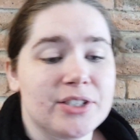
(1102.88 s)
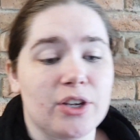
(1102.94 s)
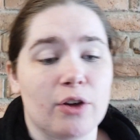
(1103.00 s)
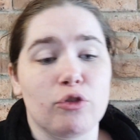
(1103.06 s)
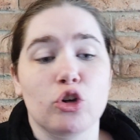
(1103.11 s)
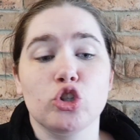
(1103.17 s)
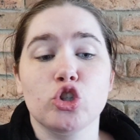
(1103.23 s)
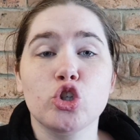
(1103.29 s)
so
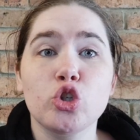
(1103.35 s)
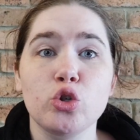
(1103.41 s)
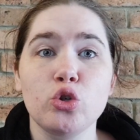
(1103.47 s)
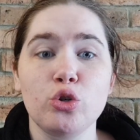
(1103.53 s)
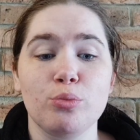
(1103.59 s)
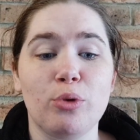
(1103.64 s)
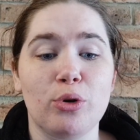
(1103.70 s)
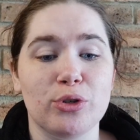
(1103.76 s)
I've got
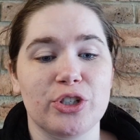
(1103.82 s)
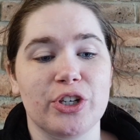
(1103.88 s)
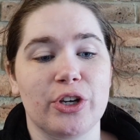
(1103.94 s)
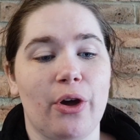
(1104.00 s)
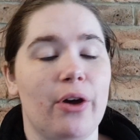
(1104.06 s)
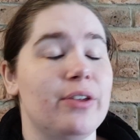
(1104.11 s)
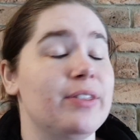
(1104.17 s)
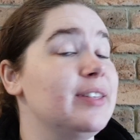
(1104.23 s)
two more to
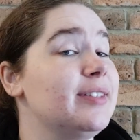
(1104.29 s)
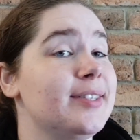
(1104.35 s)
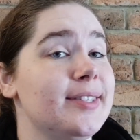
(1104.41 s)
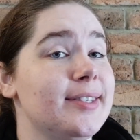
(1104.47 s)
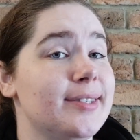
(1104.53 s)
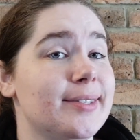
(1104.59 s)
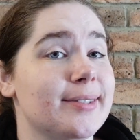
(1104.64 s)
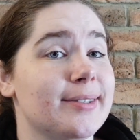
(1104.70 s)
go. This
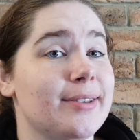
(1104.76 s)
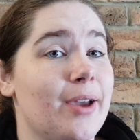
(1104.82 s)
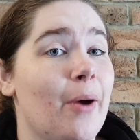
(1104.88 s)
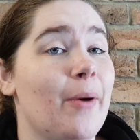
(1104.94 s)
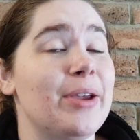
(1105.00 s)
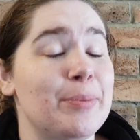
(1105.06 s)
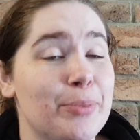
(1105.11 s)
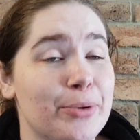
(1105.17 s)
is
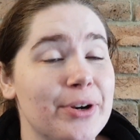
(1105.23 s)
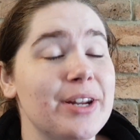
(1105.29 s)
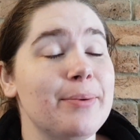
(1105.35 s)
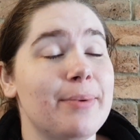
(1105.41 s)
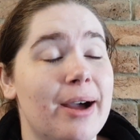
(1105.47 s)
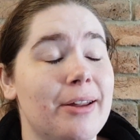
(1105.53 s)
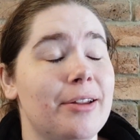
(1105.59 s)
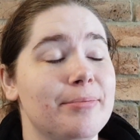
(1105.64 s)
going pretty
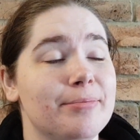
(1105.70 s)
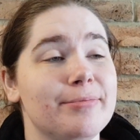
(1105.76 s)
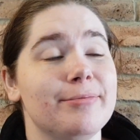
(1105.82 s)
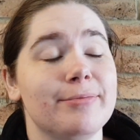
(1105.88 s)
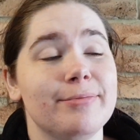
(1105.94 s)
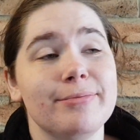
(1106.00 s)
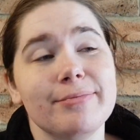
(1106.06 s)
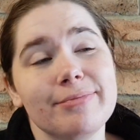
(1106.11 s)
well. I'm
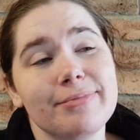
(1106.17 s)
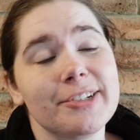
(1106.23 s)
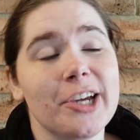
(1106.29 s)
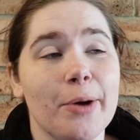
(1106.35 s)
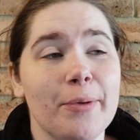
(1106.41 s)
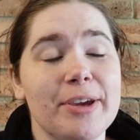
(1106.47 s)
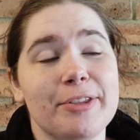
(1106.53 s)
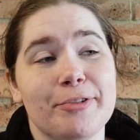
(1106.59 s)

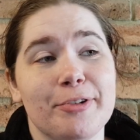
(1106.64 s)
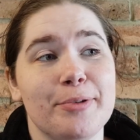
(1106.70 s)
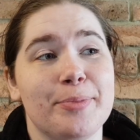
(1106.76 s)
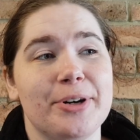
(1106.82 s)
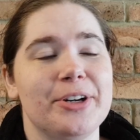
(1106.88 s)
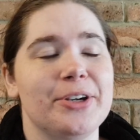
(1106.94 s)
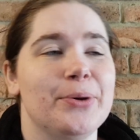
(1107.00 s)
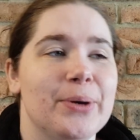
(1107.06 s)
going through it
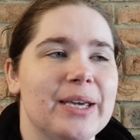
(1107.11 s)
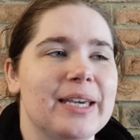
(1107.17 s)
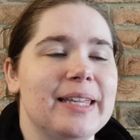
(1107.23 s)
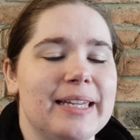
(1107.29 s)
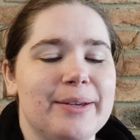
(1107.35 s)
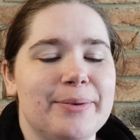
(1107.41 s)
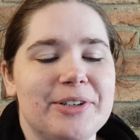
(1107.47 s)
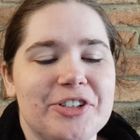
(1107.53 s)
pretty
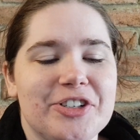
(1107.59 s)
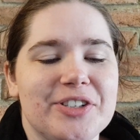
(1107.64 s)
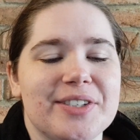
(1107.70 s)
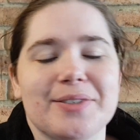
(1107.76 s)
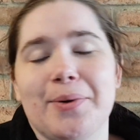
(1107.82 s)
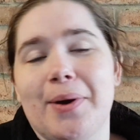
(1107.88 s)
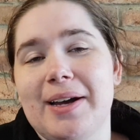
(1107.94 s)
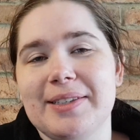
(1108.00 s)
quickly, which
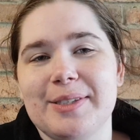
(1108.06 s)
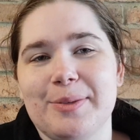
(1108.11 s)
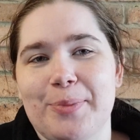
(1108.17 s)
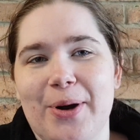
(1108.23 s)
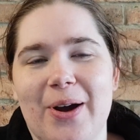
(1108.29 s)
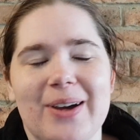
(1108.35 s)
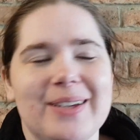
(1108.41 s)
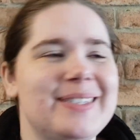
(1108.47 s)
is quite
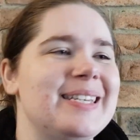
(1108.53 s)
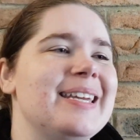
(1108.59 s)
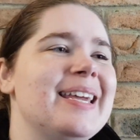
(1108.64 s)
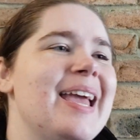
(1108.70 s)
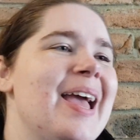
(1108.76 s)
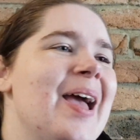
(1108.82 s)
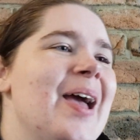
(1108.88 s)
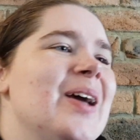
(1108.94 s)

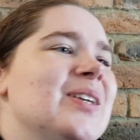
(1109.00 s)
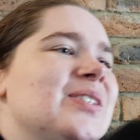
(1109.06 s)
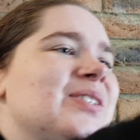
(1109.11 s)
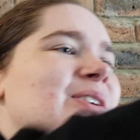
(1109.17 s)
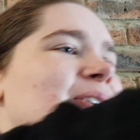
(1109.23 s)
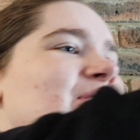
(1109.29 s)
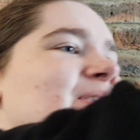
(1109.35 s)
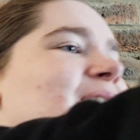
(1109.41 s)
surprising.
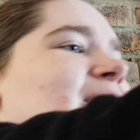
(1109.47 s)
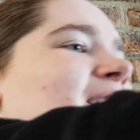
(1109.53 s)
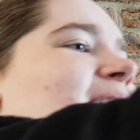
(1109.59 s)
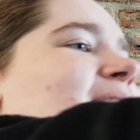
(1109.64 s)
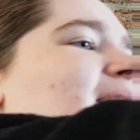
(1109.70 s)
So the